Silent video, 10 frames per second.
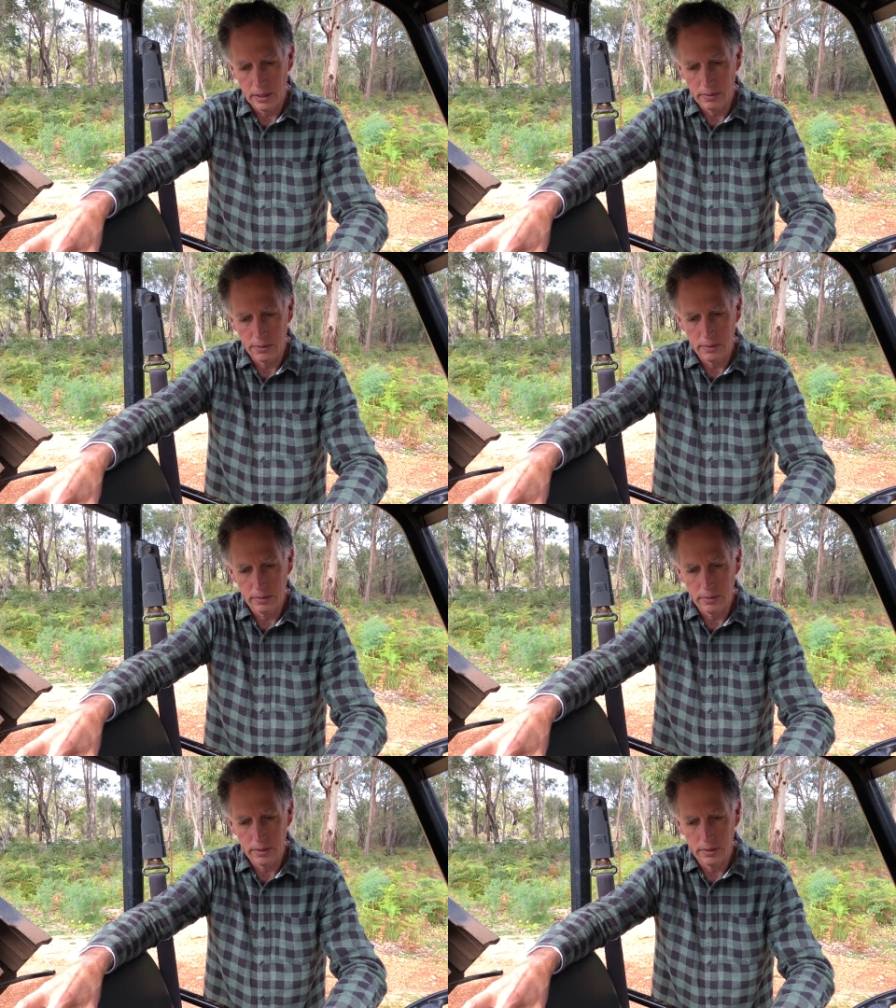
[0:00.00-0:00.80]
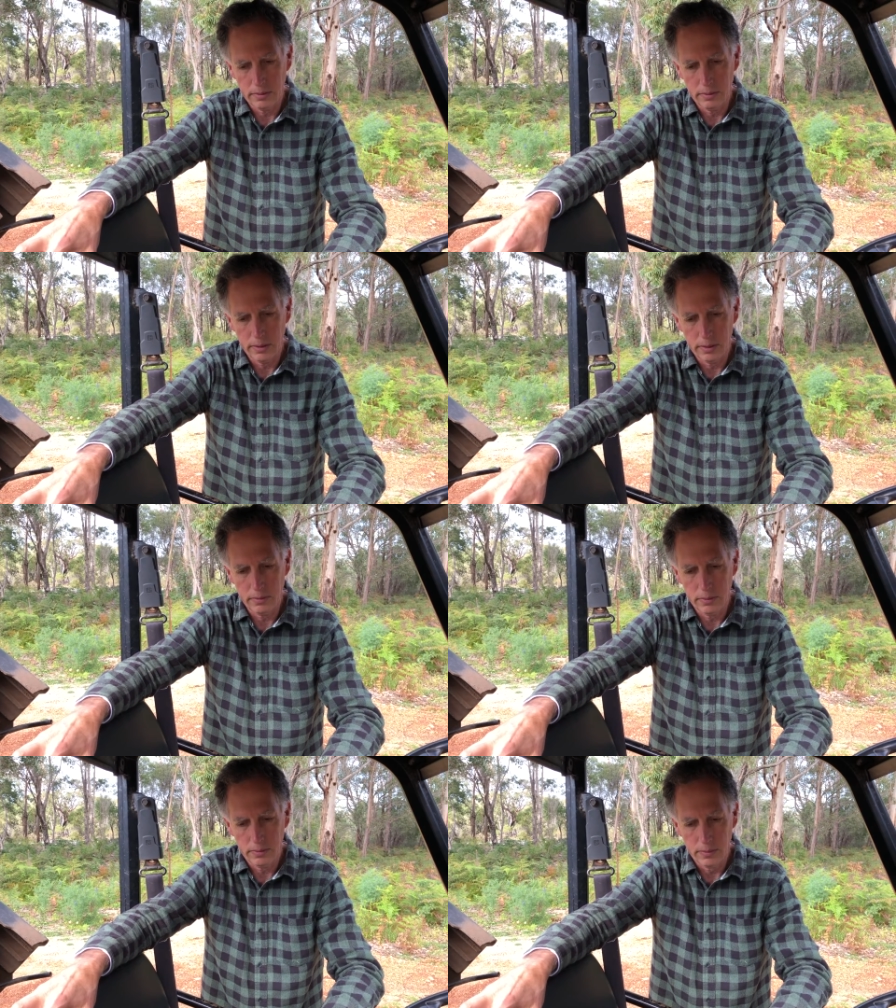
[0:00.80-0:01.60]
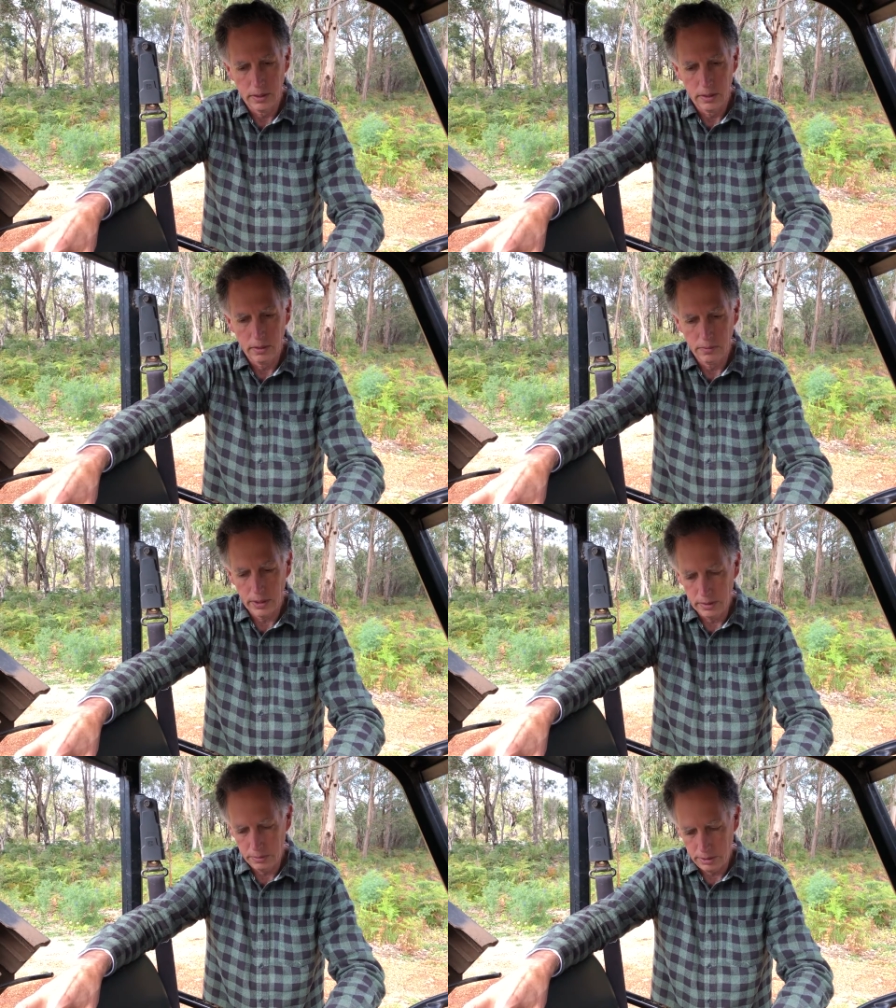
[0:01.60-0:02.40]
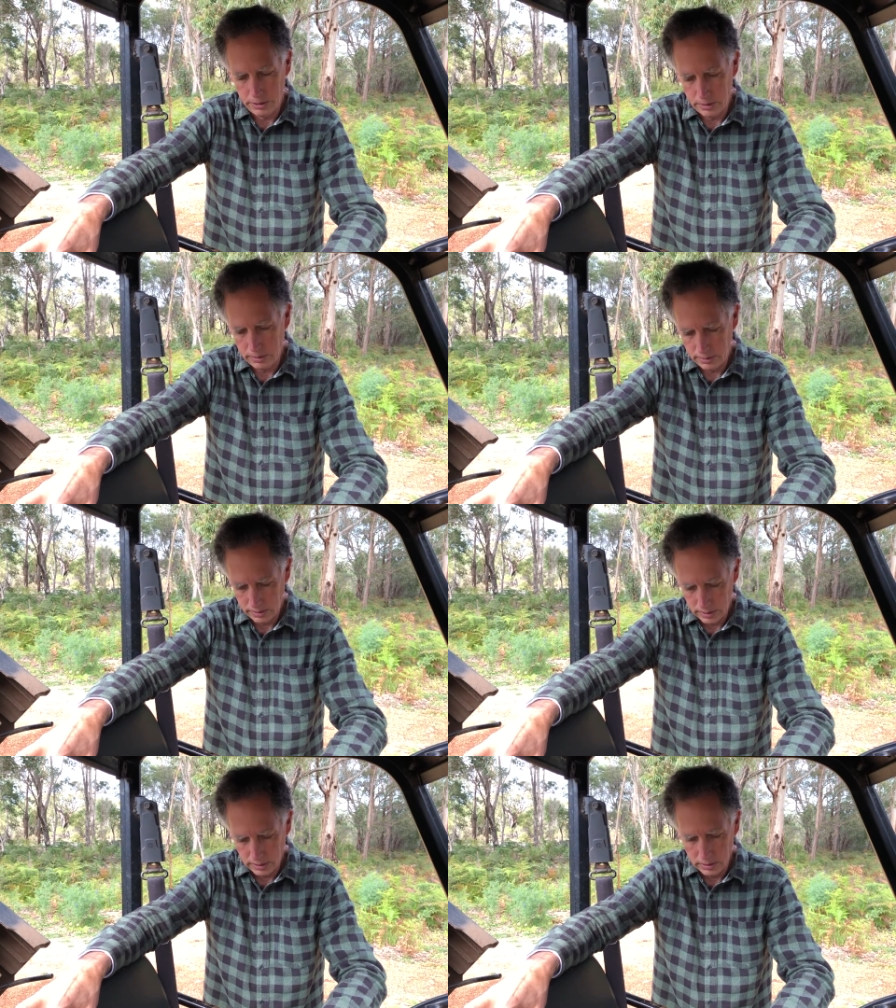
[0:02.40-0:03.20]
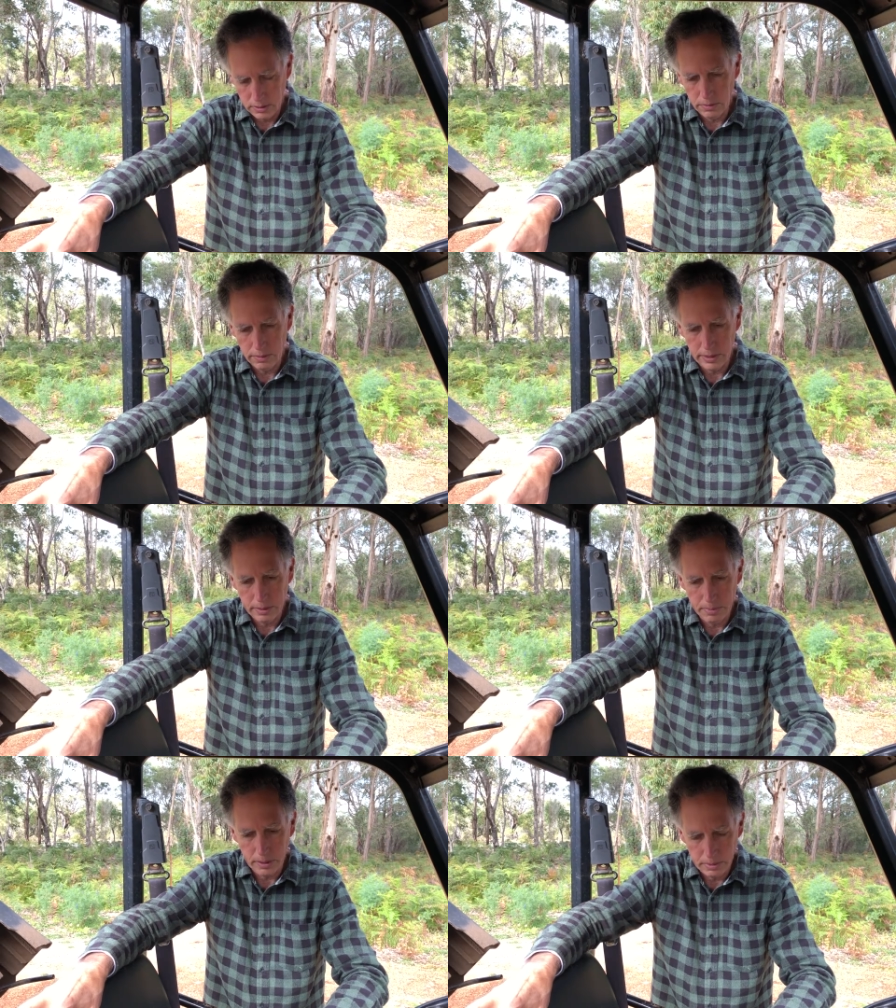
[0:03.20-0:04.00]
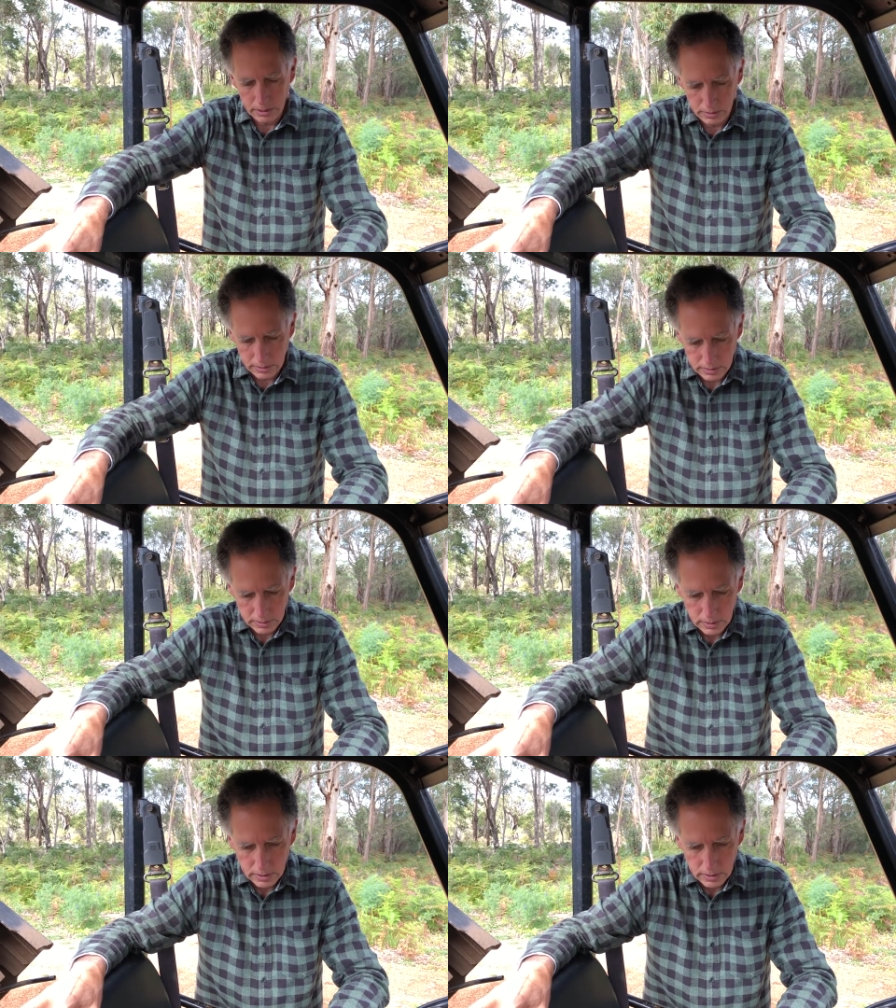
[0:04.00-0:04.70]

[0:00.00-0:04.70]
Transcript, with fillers: out of the, the, the, the van with uh, 200 amp hour batteries.